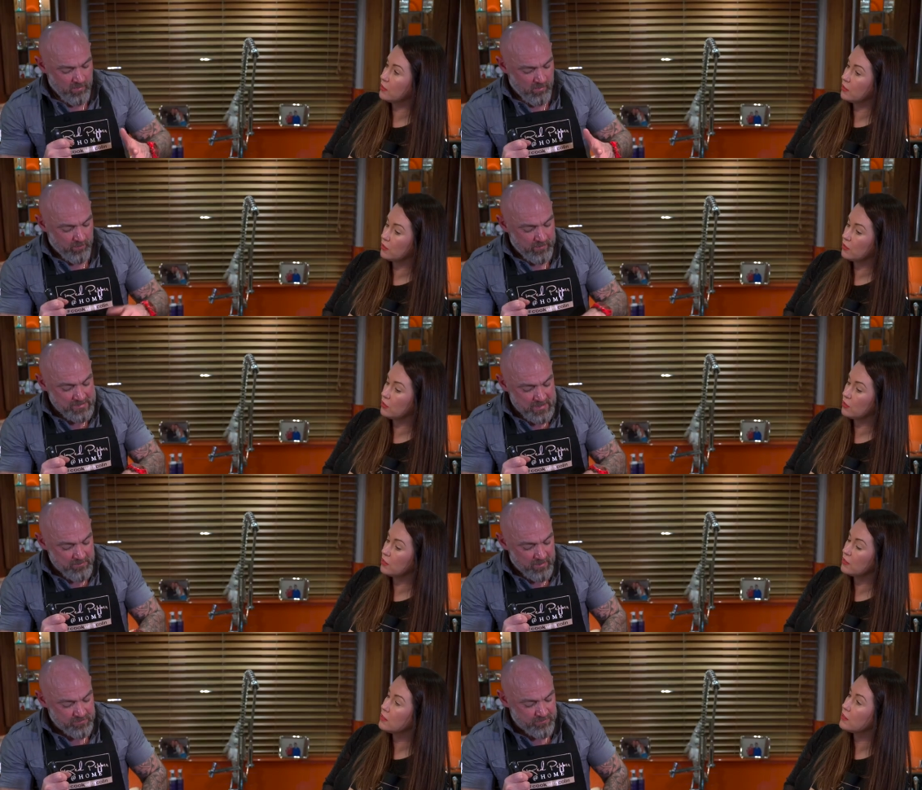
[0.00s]
Speaker 1: Well, we
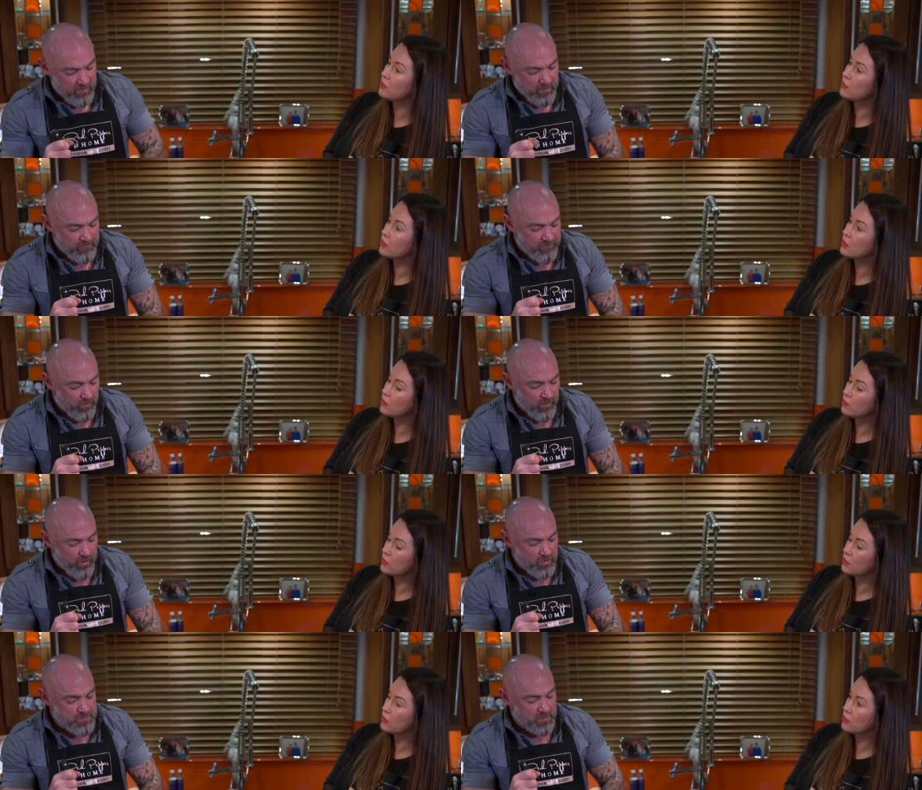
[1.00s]
steamed this for about four
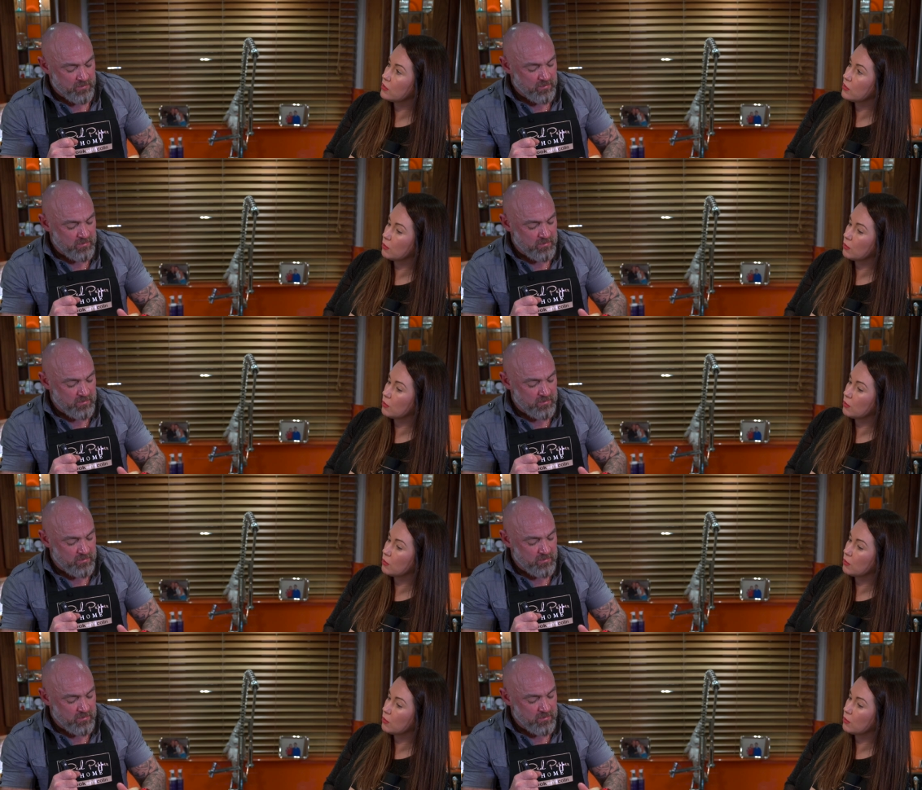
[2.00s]
hours, but